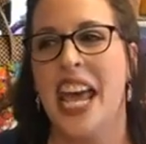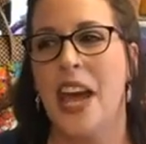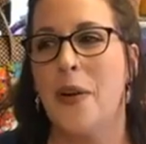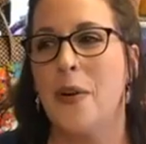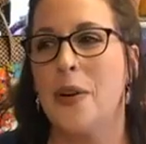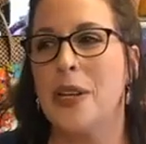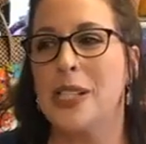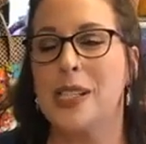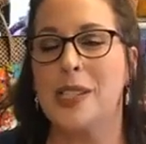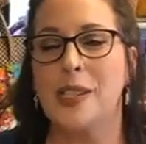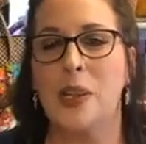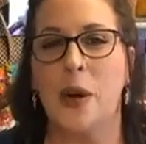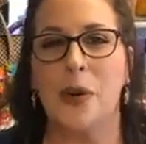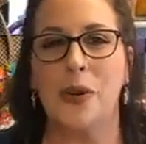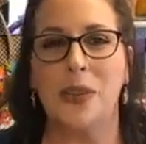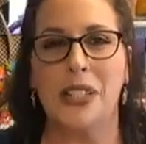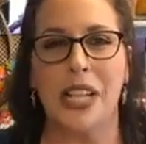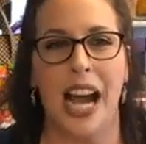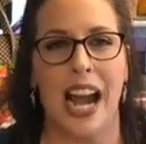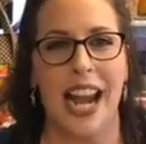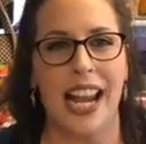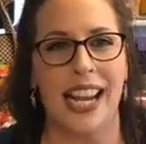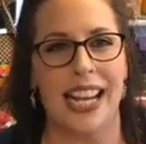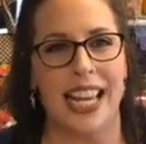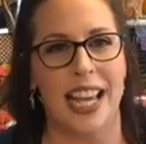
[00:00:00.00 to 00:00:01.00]
It was so
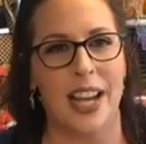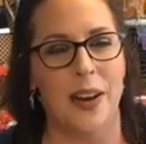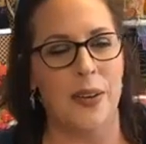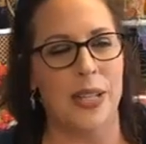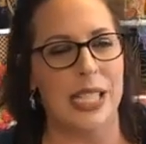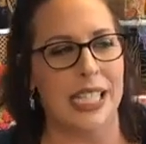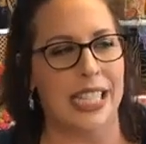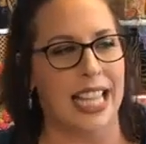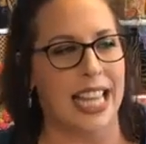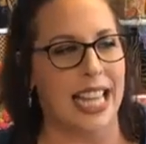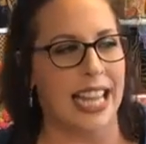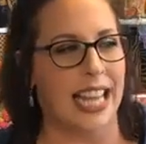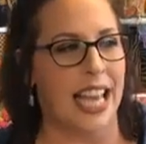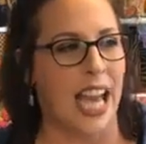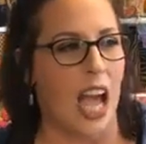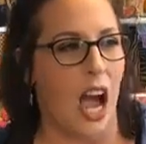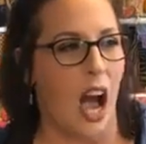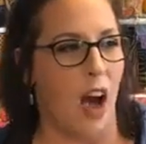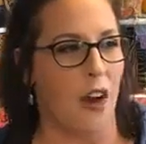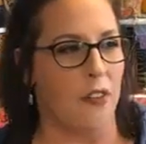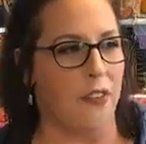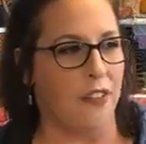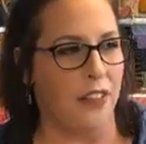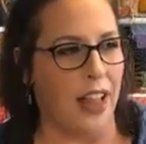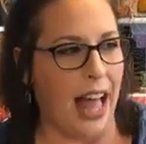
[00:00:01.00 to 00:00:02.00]
tiny. It was like
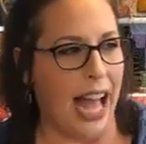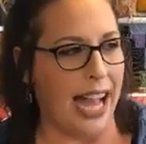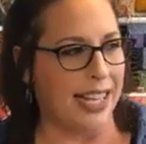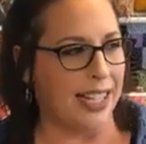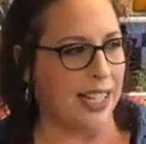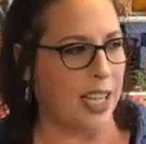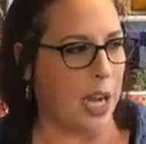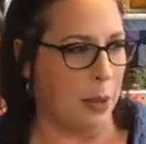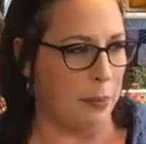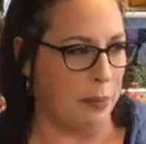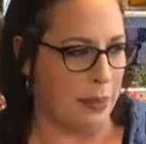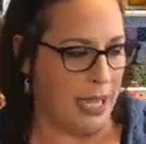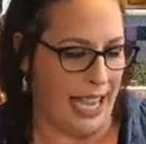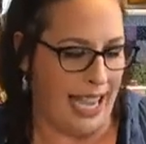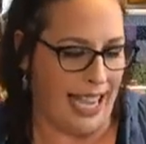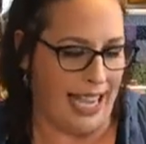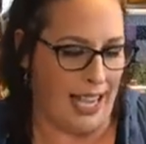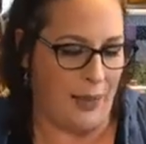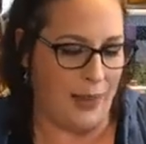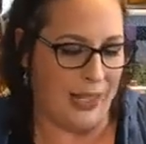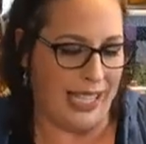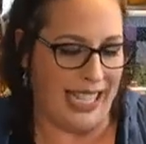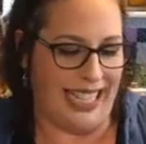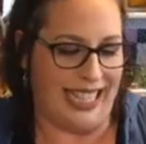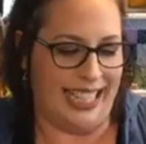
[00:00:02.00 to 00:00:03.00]
a flattened
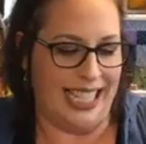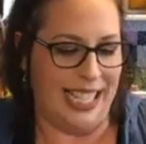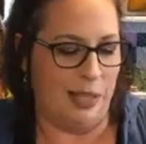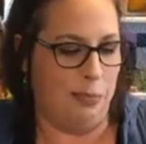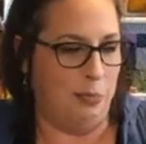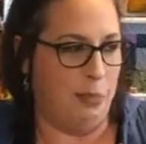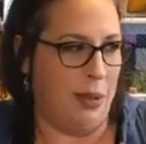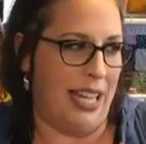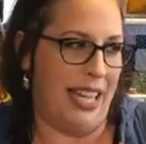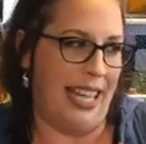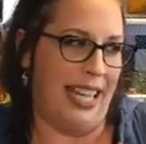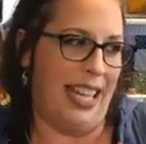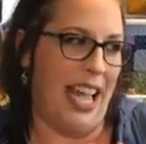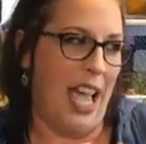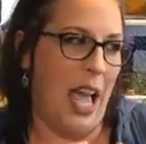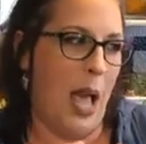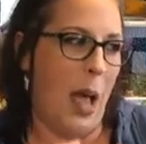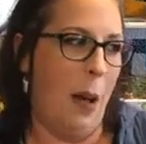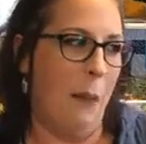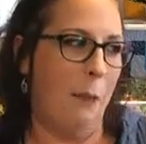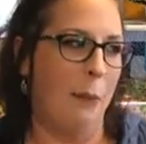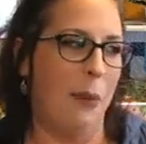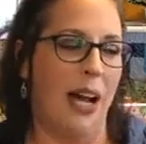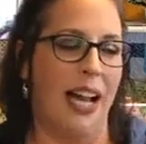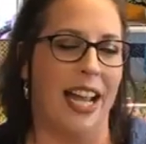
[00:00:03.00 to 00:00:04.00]
cupcake. It was like this big.
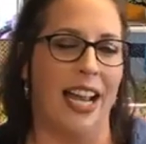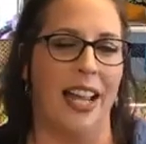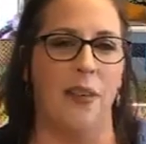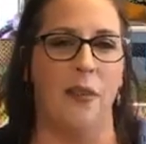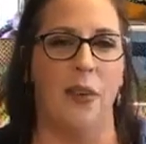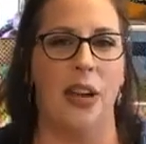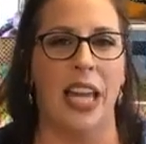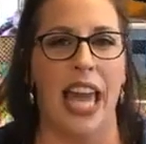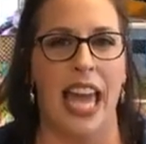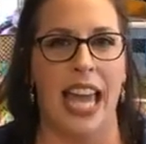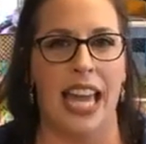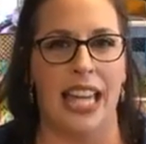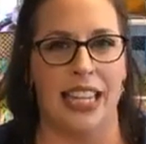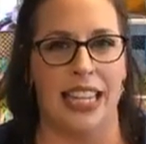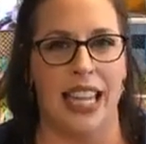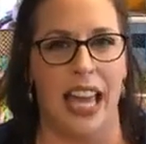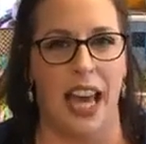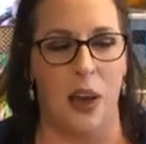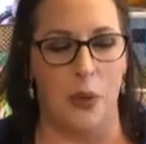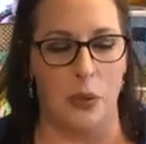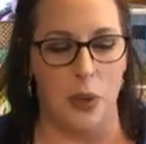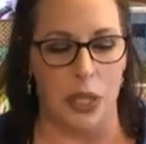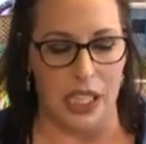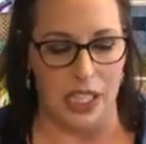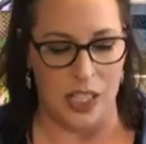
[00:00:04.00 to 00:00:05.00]
But we ate
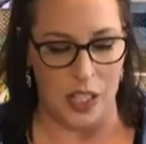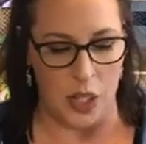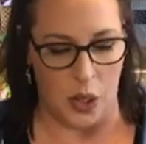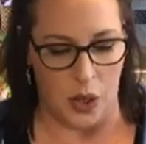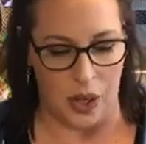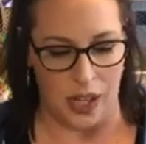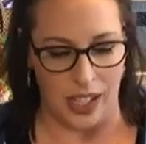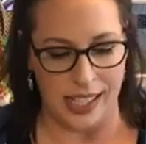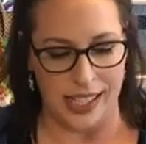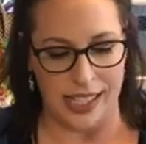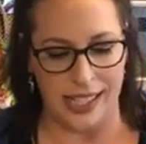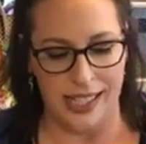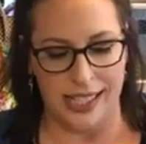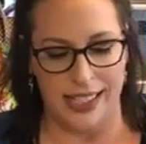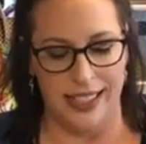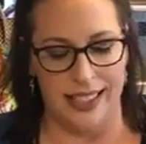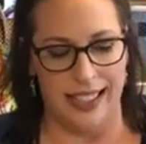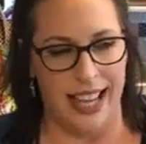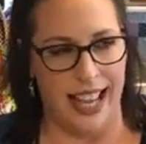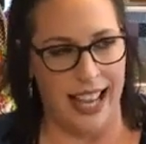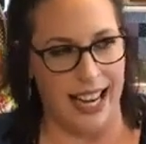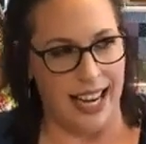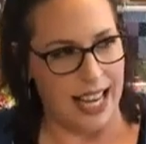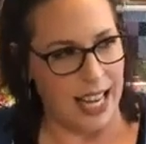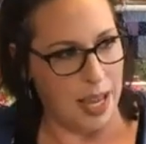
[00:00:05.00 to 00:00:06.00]
that with the dogs,
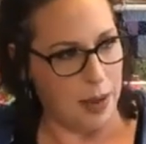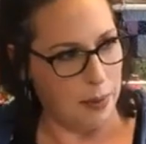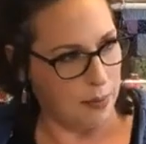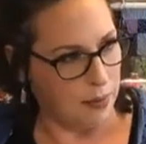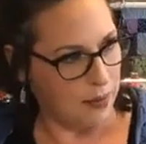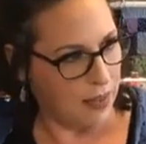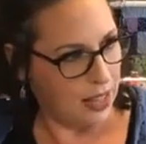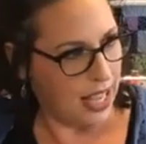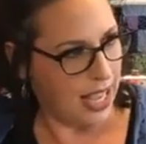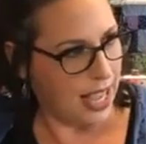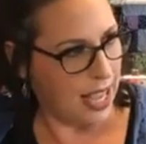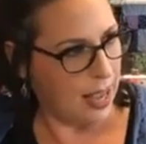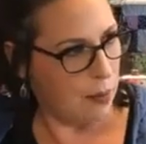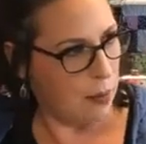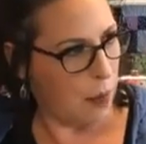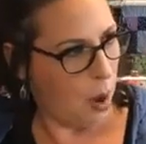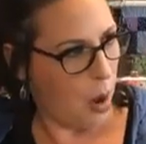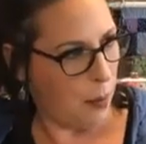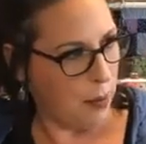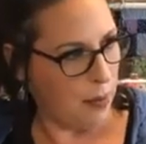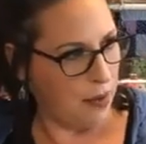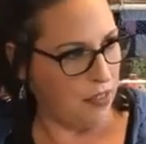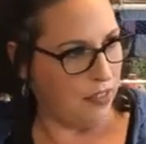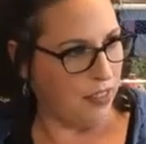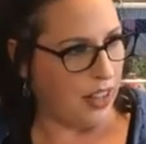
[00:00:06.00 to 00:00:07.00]
and he hmm. he
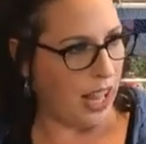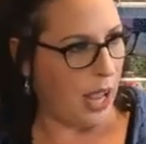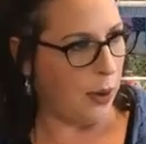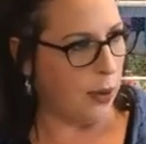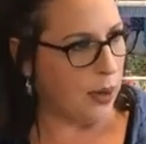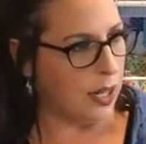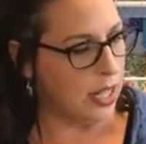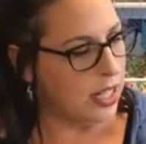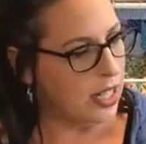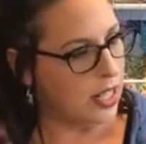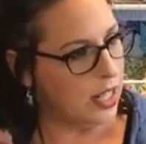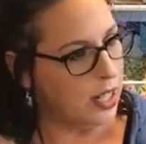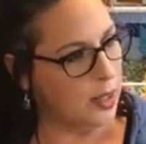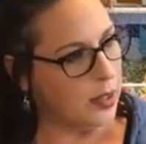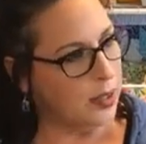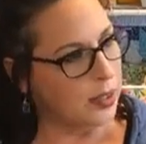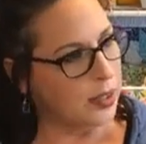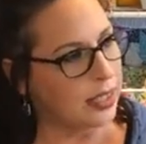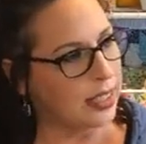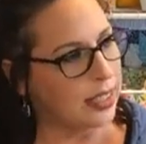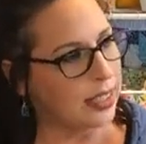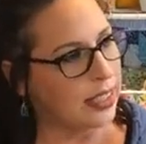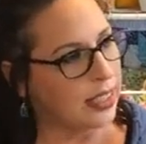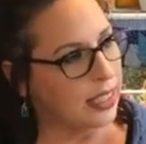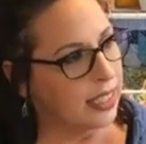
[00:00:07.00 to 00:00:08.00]
bought me flowers, too. You
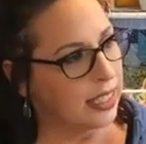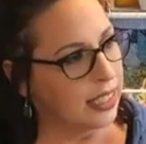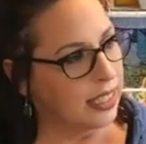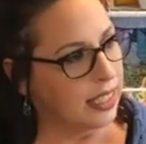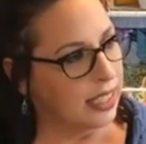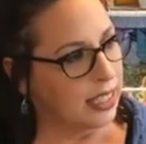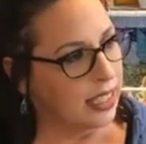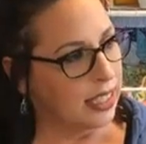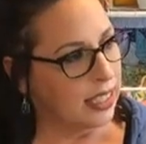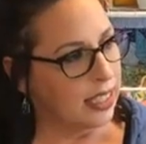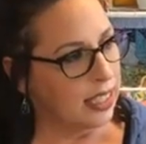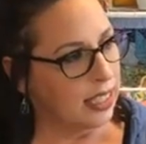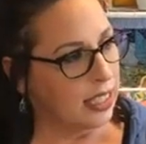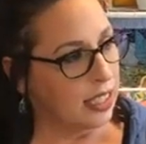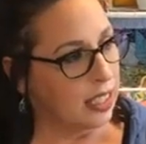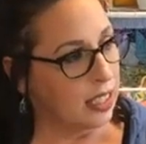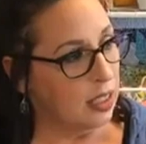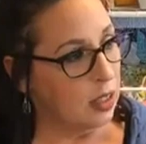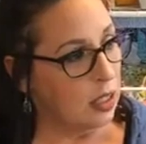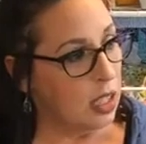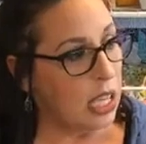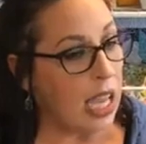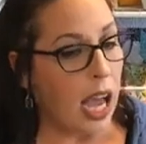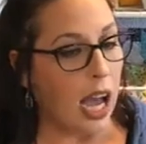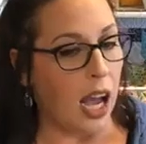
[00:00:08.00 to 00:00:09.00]
ate that with the
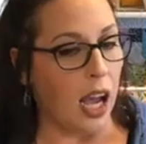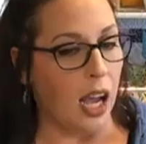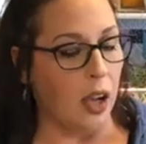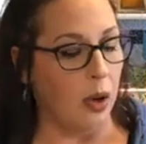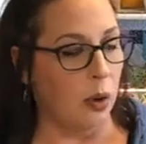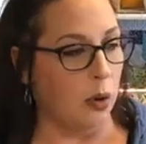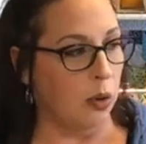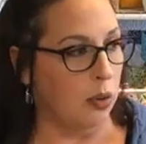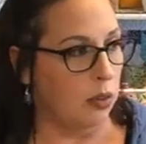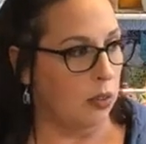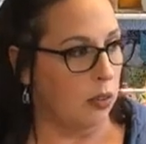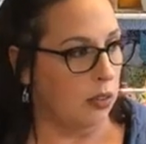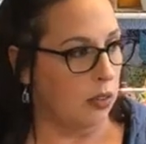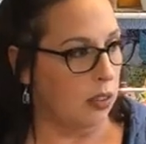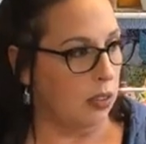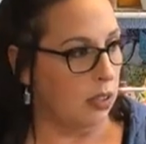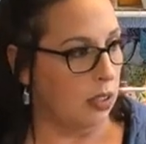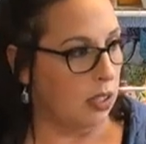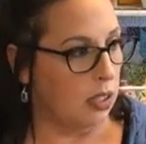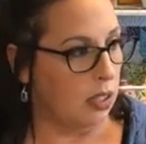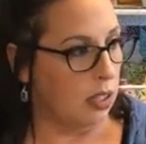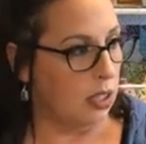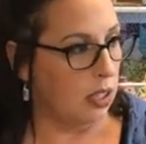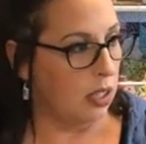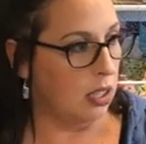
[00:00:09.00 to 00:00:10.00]
dogs? Did yeah. Good with the
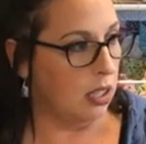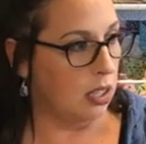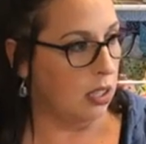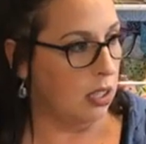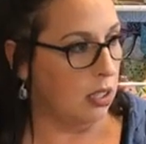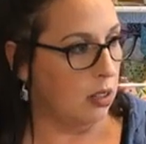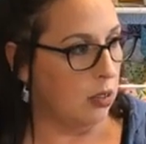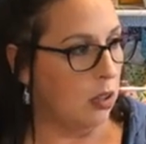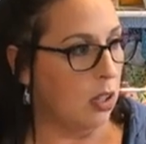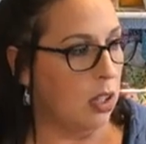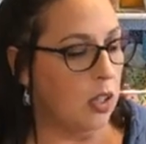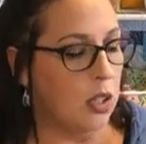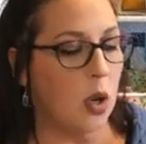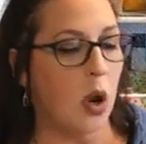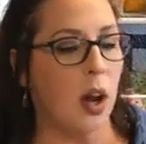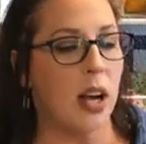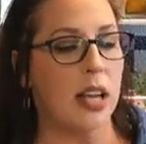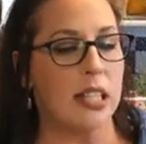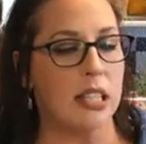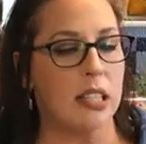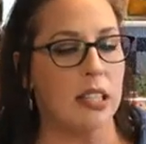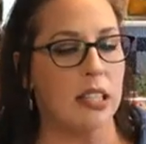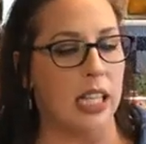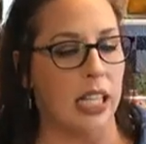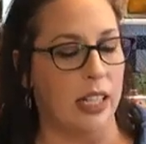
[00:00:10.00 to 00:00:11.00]
dogs? The
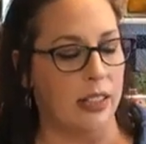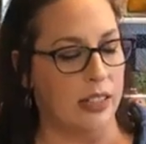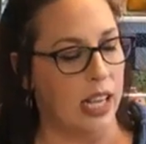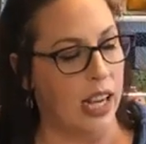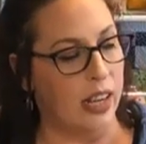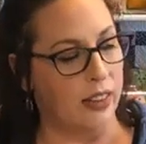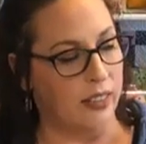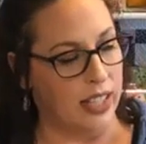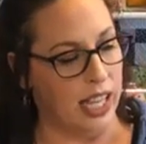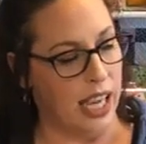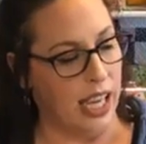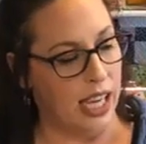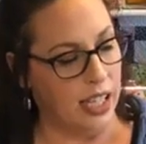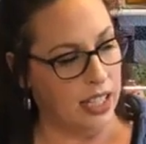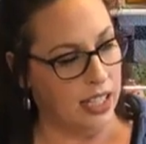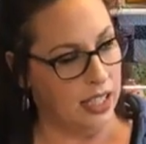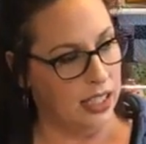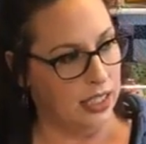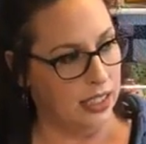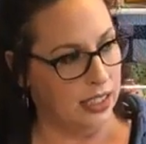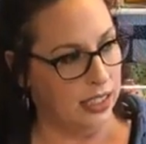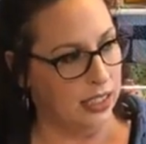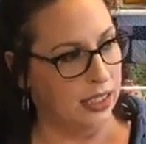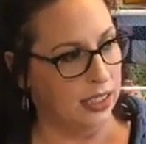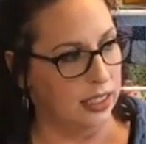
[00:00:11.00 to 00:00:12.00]
dogs are allowed to have
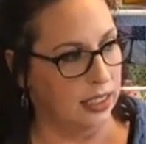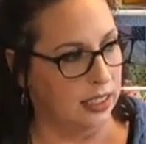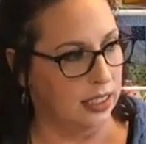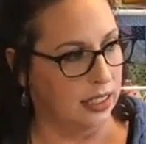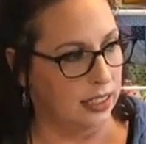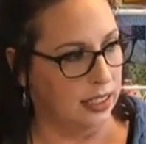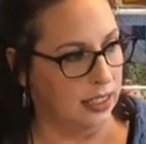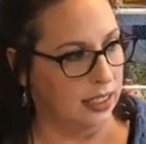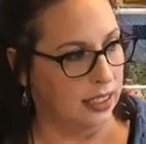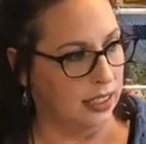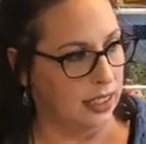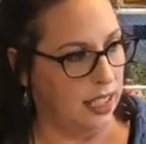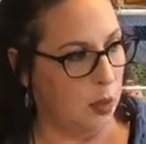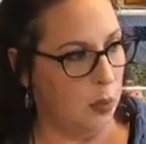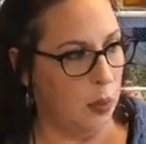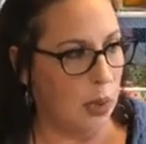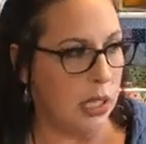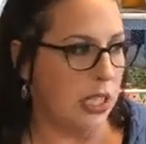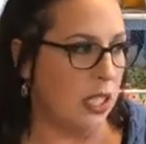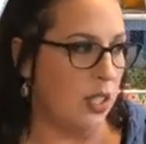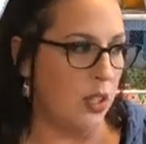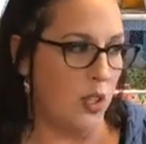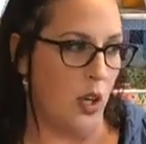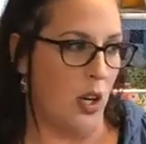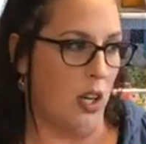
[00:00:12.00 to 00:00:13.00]
cake. Okay. It
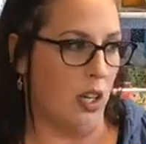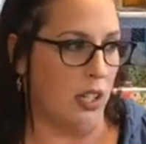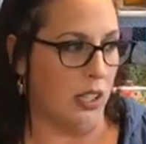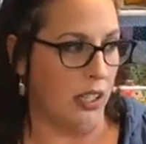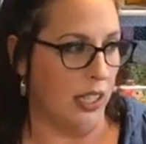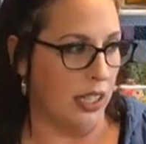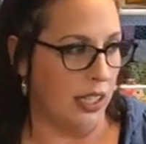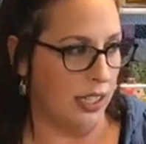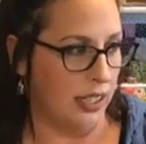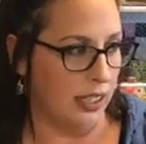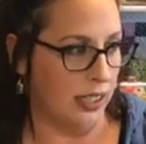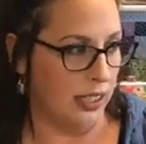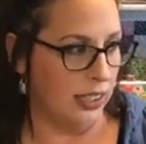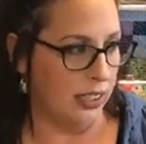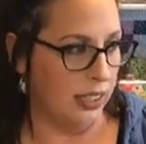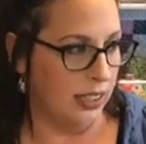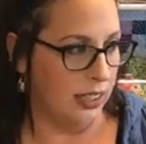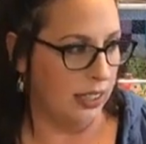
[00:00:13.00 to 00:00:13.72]
wasn't chocolate.